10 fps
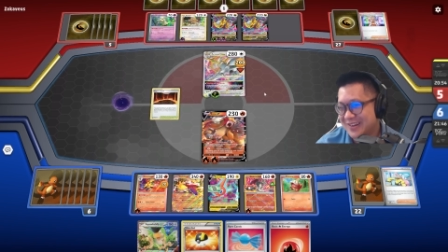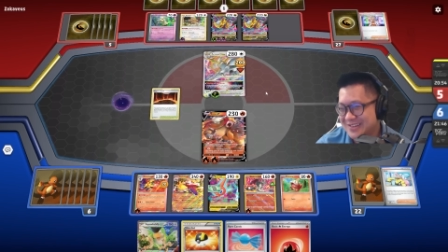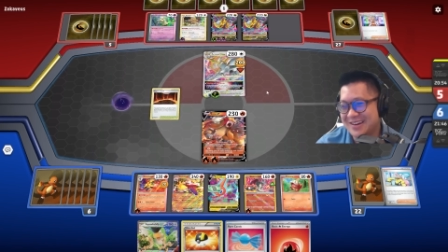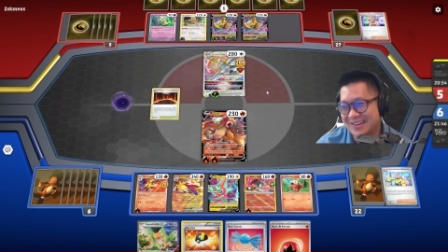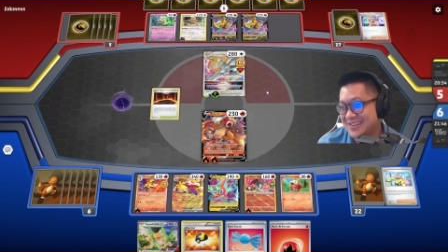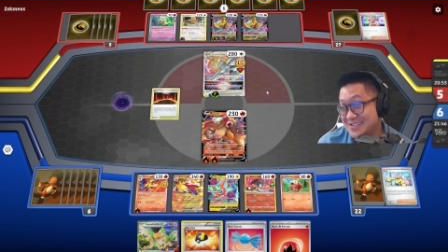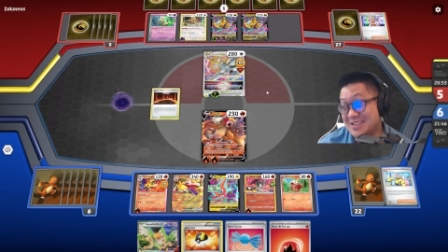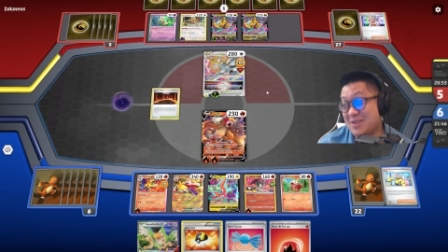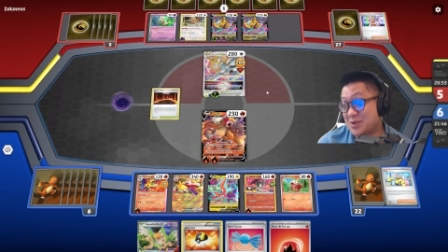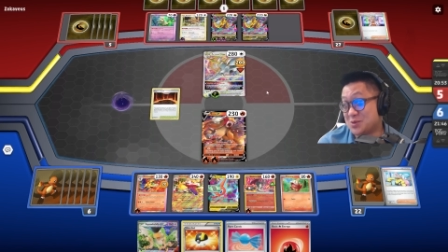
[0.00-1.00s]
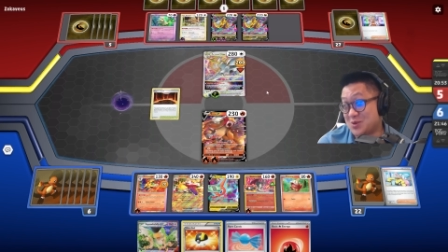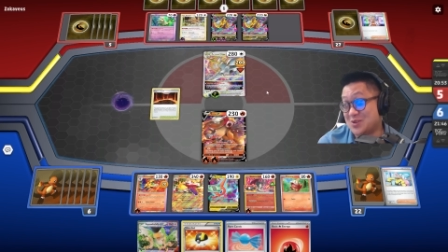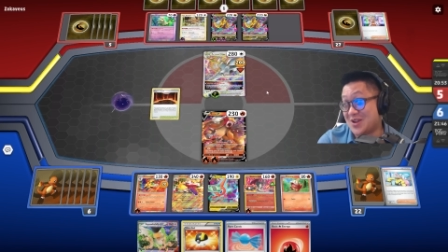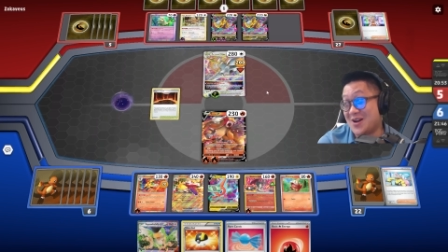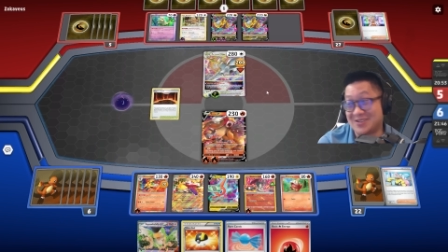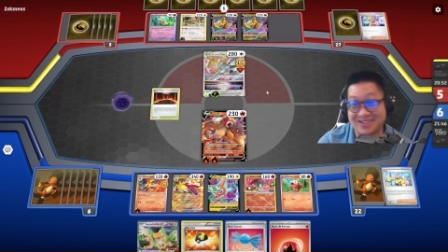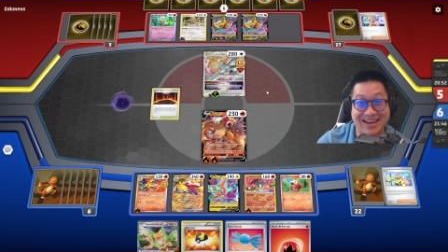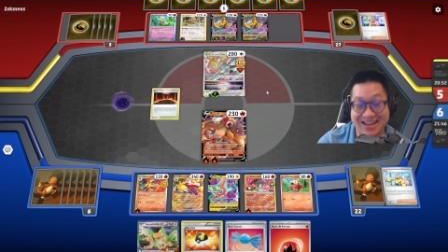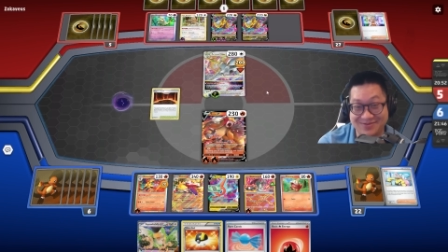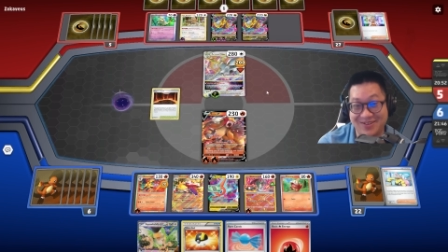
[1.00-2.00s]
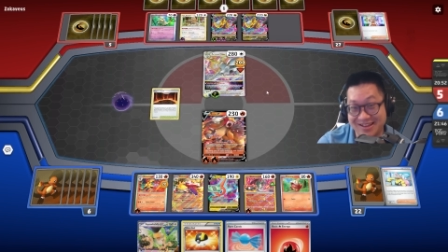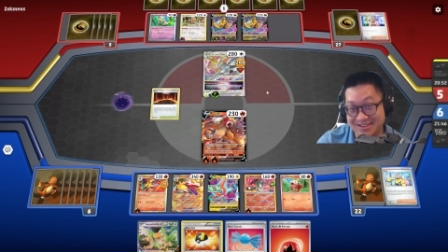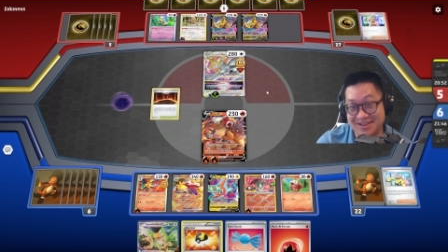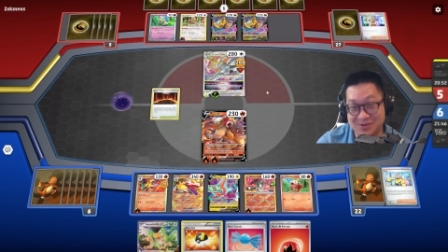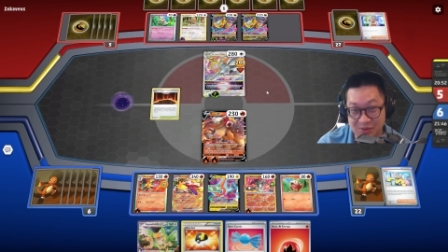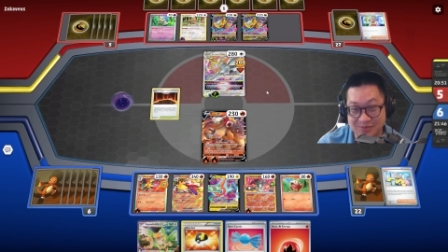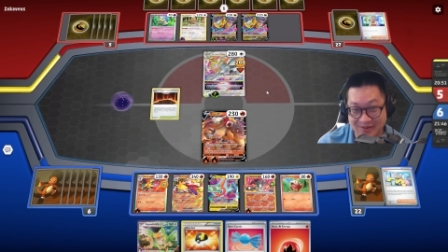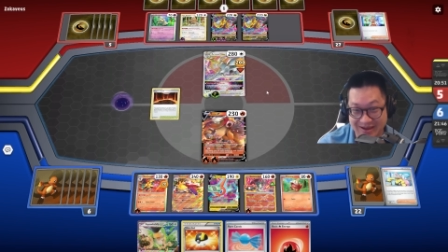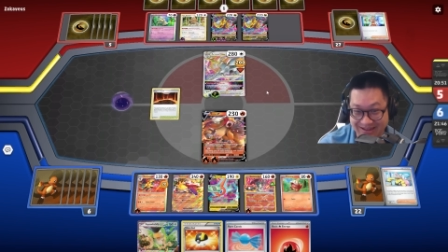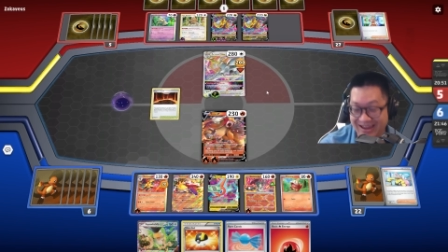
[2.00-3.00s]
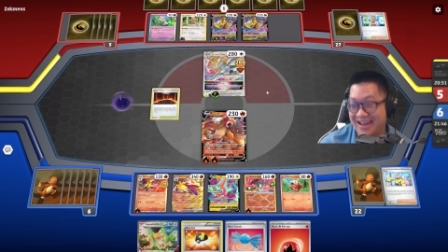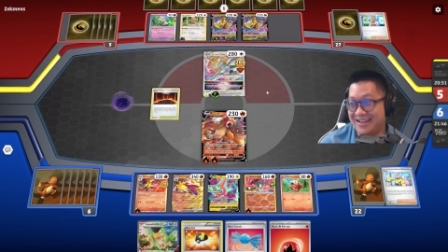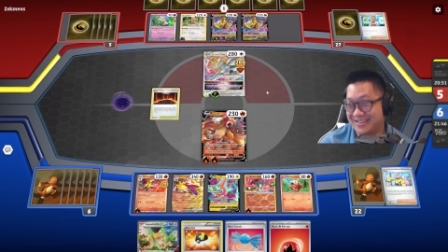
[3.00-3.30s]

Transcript: Dog, oh, there's a difference between dogs and cats, man. I think that's it to be a cat.